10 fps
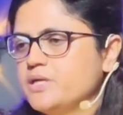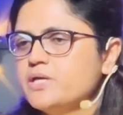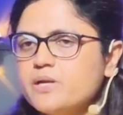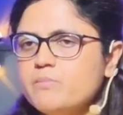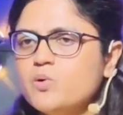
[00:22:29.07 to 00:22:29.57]
He
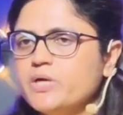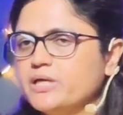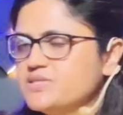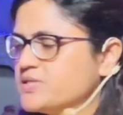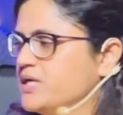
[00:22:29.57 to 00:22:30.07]
removed
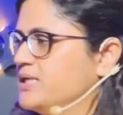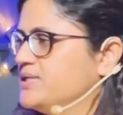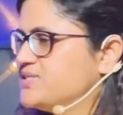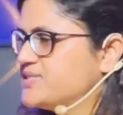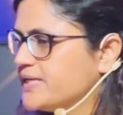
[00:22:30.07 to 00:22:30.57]
his
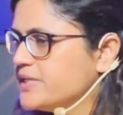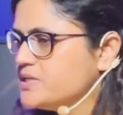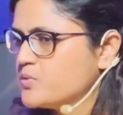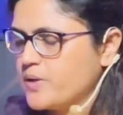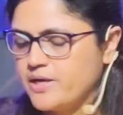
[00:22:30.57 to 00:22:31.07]

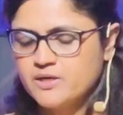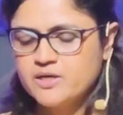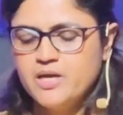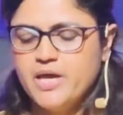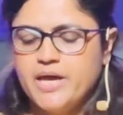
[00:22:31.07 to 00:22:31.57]
signet ring
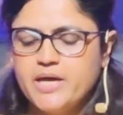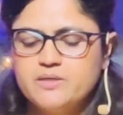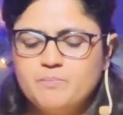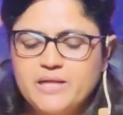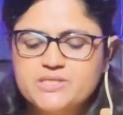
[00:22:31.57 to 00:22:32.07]

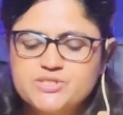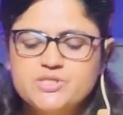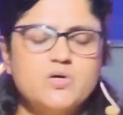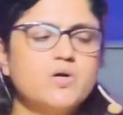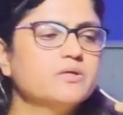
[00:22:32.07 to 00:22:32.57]
and placed
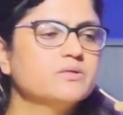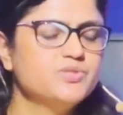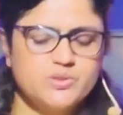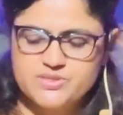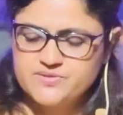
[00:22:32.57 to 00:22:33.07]
it on
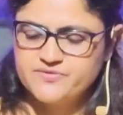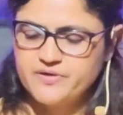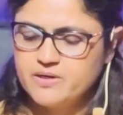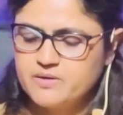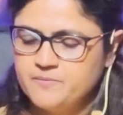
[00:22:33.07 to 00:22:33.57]
Joseph's
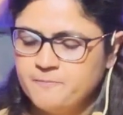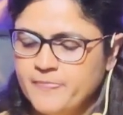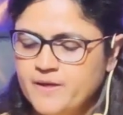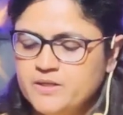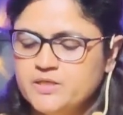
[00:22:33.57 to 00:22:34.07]
finger.
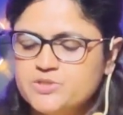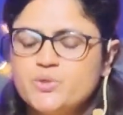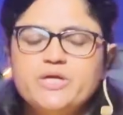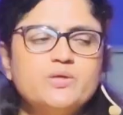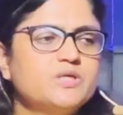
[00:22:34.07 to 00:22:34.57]
So
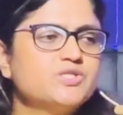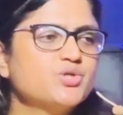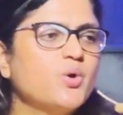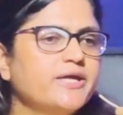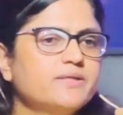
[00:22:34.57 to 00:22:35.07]
it was
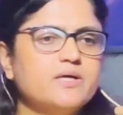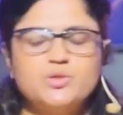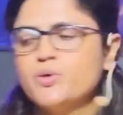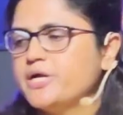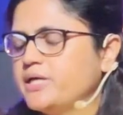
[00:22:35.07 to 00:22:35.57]
showing the
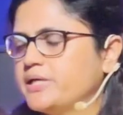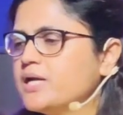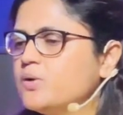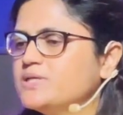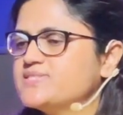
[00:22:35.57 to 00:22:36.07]
authority.
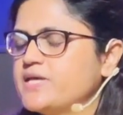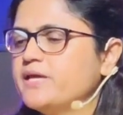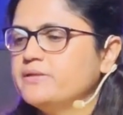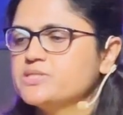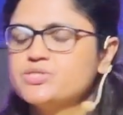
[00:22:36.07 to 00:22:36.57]
King was
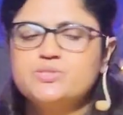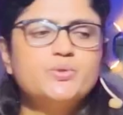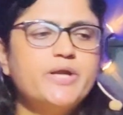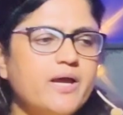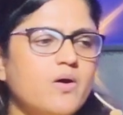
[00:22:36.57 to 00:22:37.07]
saying this,
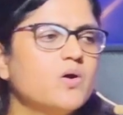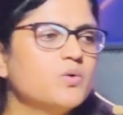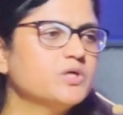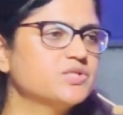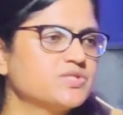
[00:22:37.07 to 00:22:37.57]
today
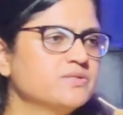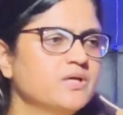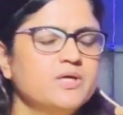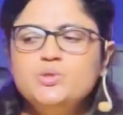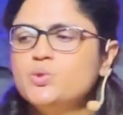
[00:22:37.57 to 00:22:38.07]
onwards,
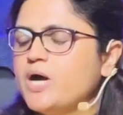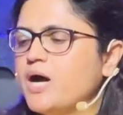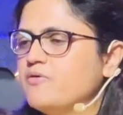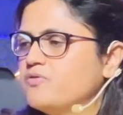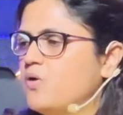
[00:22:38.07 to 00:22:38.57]
you
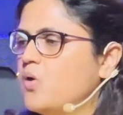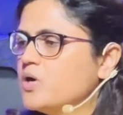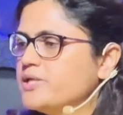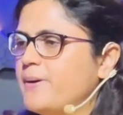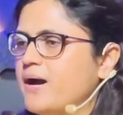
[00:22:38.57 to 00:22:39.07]
have
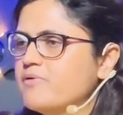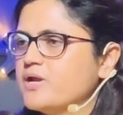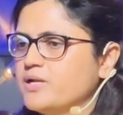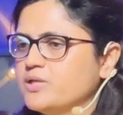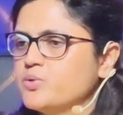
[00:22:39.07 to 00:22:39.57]
all the power
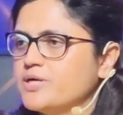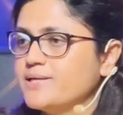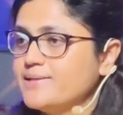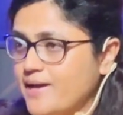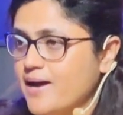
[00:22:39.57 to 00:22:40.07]
and
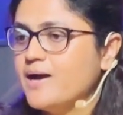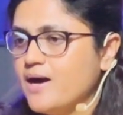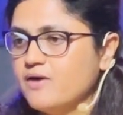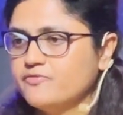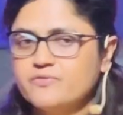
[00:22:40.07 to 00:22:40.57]
authority that I
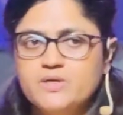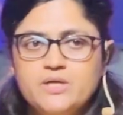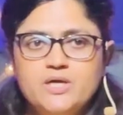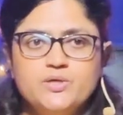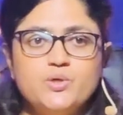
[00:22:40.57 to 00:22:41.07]
have.
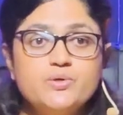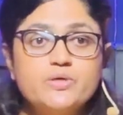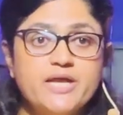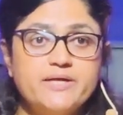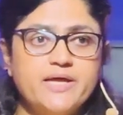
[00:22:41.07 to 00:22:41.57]
You know, you
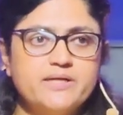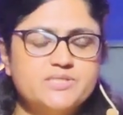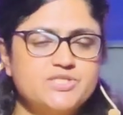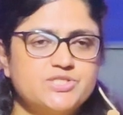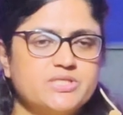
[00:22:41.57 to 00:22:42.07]
can take
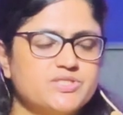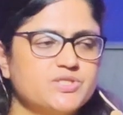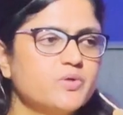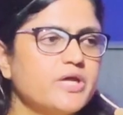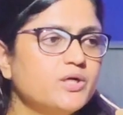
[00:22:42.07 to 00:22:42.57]

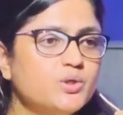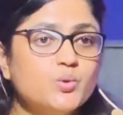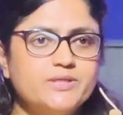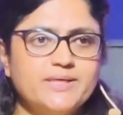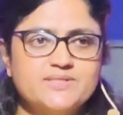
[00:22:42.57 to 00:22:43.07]
decisions. You can
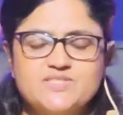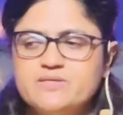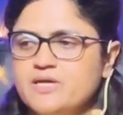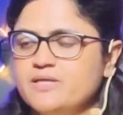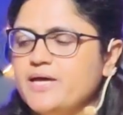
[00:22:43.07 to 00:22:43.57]
do things
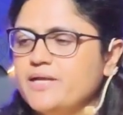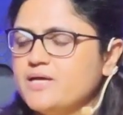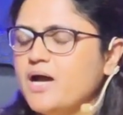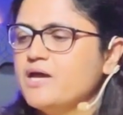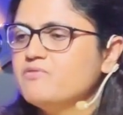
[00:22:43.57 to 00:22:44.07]
that
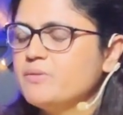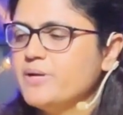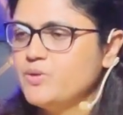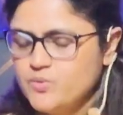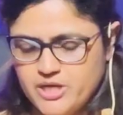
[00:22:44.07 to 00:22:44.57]
I will
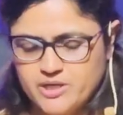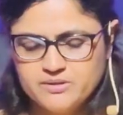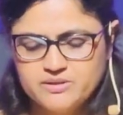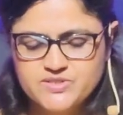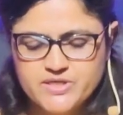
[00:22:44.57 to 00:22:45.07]
be doing.
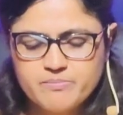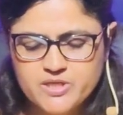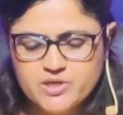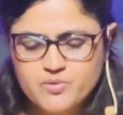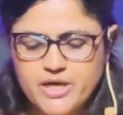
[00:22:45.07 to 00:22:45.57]
The same
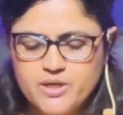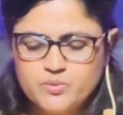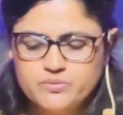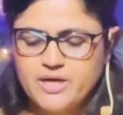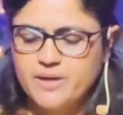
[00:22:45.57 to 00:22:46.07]
thing you can
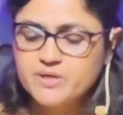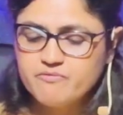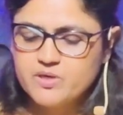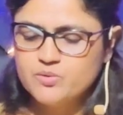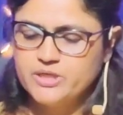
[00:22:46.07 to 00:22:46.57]
do. I'm
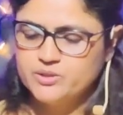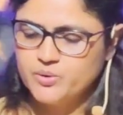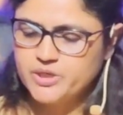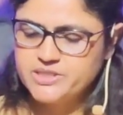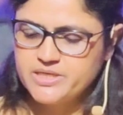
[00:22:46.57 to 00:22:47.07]
giving you the
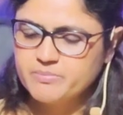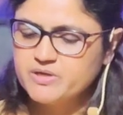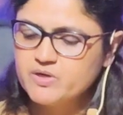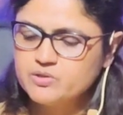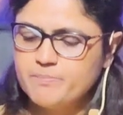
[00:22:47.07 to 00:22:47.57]
authority. I'm
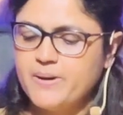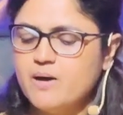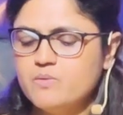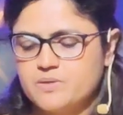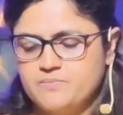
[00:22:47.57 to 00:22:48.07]
giving you the
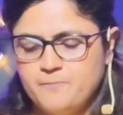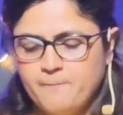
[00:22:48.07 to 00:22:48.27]
power.